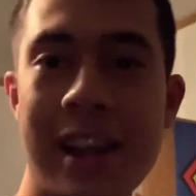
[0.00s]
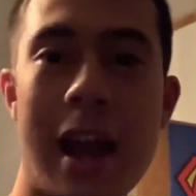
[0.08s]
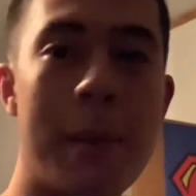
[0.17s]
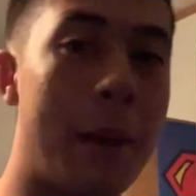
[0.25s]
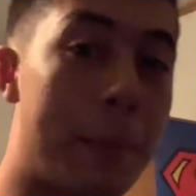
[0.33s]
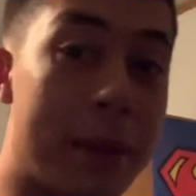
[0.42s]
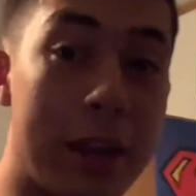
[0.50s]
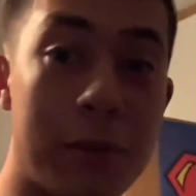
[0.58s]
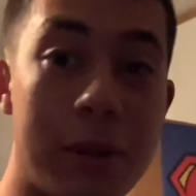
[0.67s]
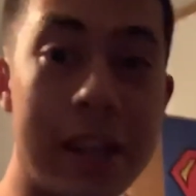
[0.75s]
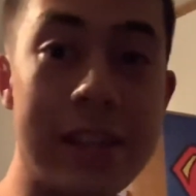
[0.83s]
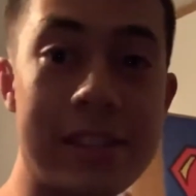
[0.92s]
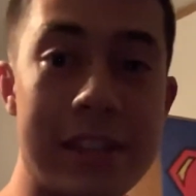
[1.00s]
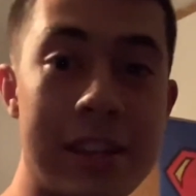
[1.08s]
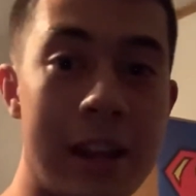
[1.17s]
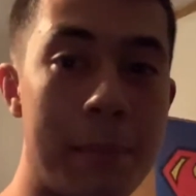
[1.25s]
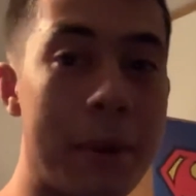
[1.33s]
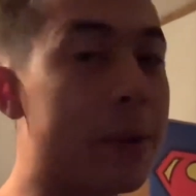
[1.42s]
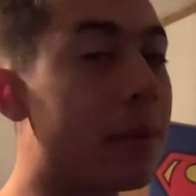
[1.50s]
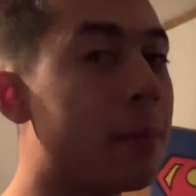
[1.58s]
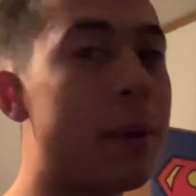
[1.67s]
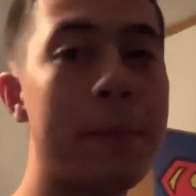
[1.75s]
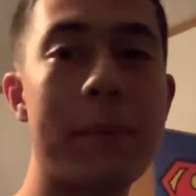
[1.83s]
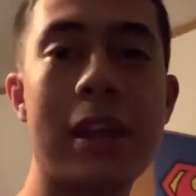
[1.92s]
I might be crazy. I
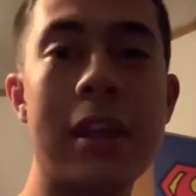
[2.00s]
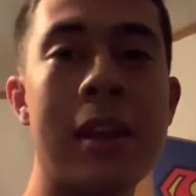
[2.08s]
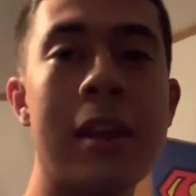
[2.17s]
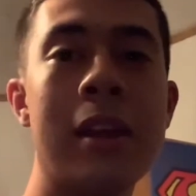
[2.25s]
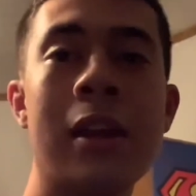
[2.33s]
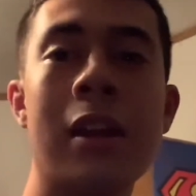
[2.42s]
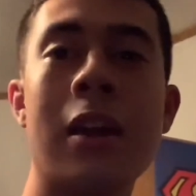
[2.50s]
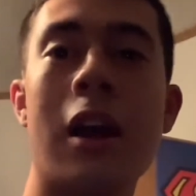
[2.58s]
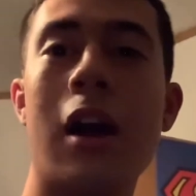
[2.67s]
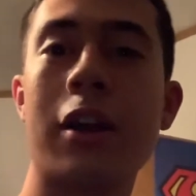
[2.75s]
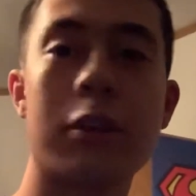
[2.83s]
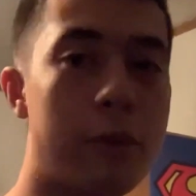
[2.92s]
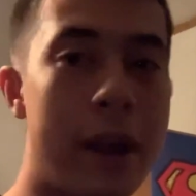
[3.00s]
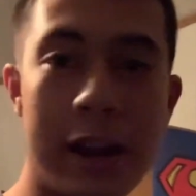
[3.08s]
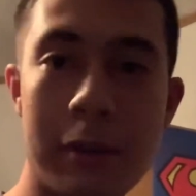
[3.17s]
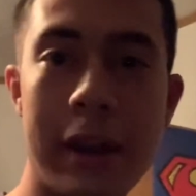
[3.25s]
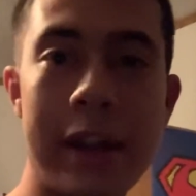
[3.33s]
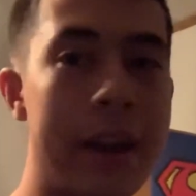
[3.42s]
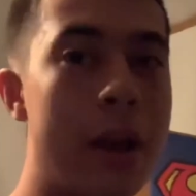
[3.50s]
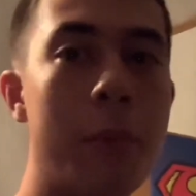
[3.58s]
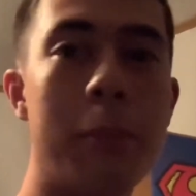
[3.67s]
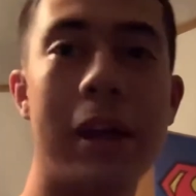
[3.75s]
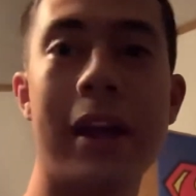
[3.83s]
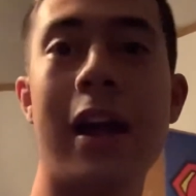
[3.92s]
might be on crack right now,
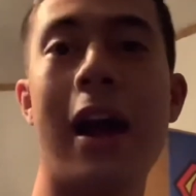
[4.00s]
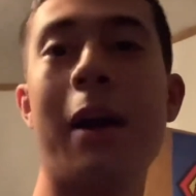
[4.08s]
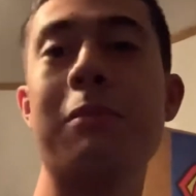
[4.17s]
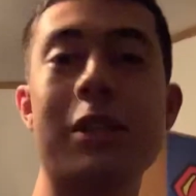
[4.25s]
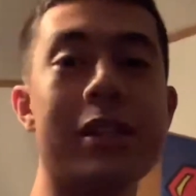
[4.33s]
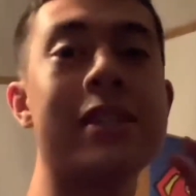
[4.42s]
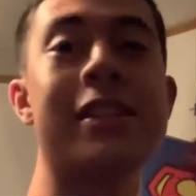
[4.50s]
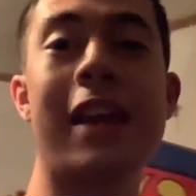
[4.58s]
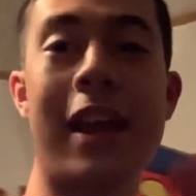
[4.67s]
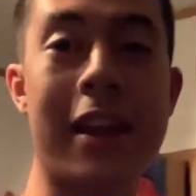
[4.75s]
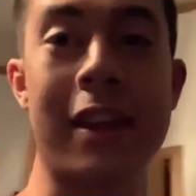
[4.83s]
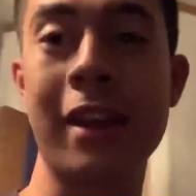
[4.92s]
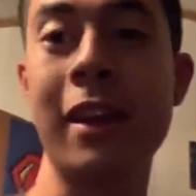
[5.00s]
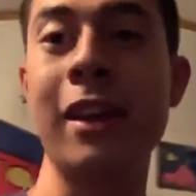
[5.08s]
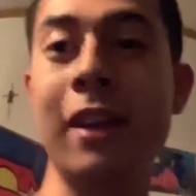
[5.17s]
but I'm just saying,